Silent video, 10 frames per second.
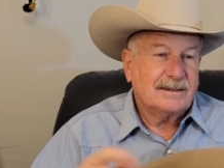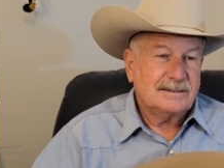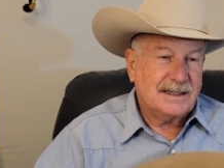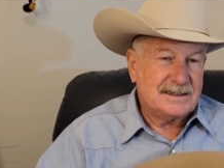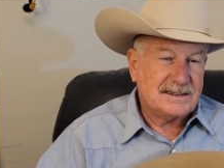
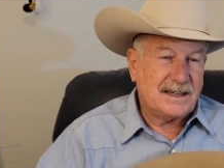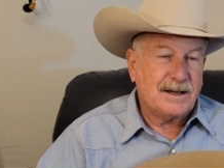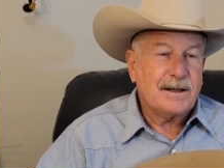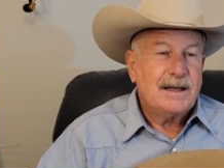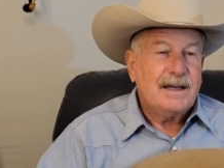that's
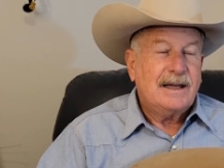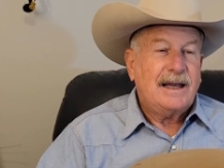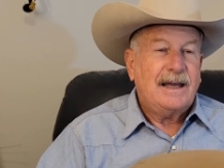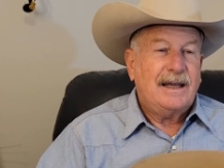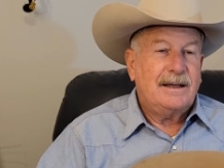there.
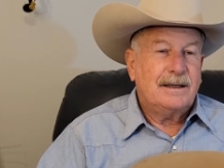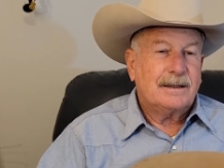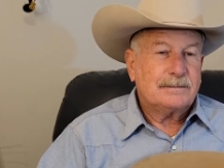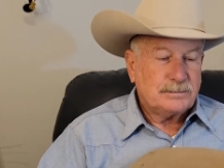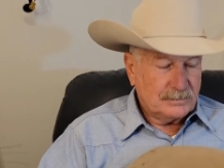
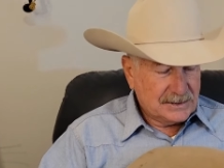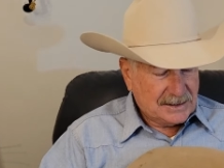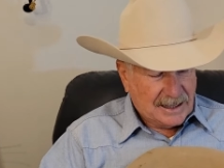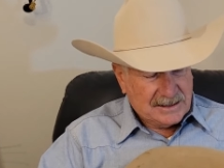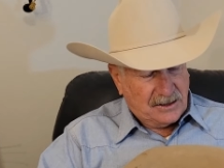And
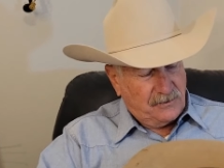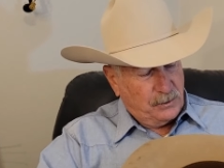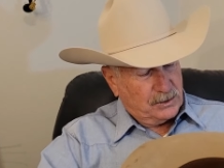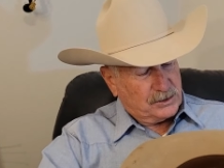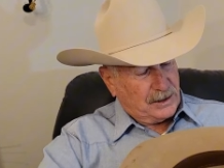besides, if you
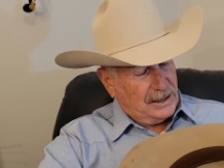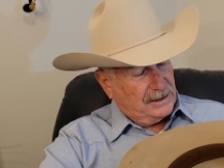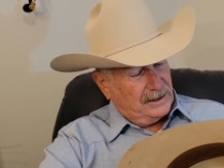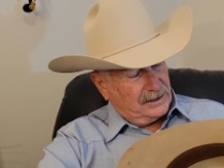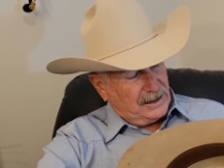was trying
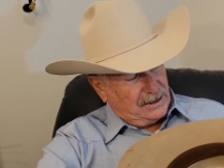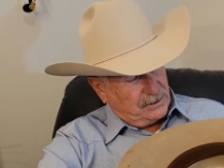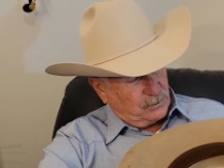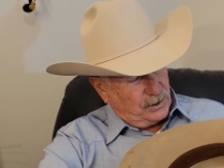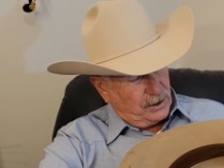to indicate
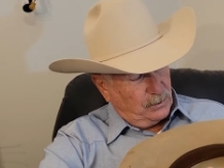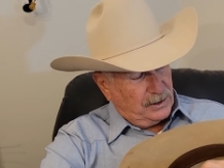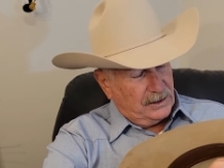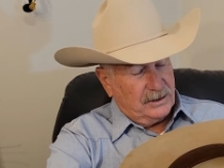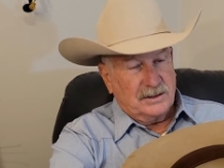the rear with
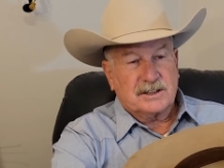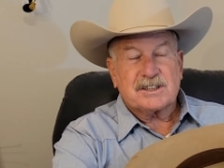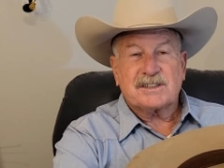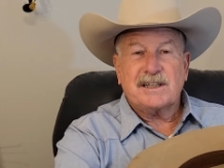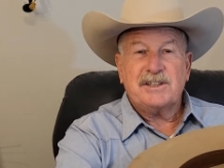it, the
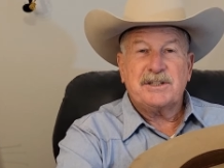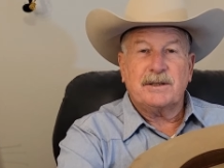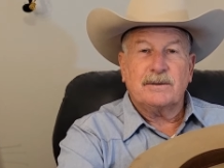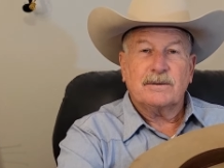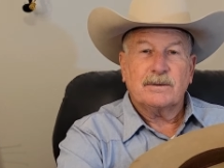
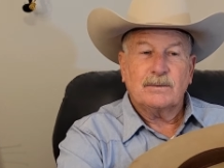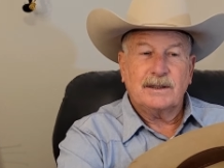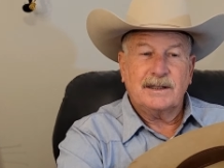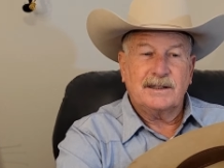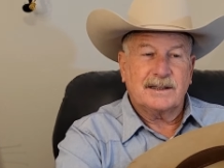stitching would
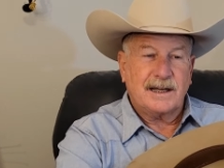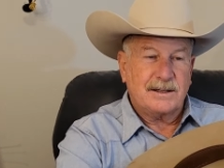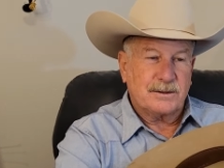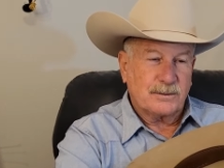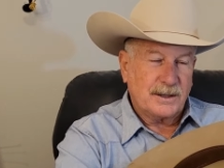
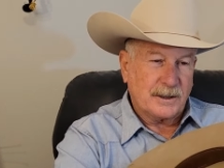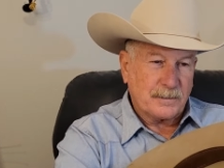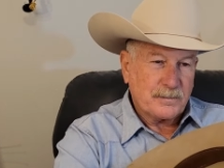indicate the rear.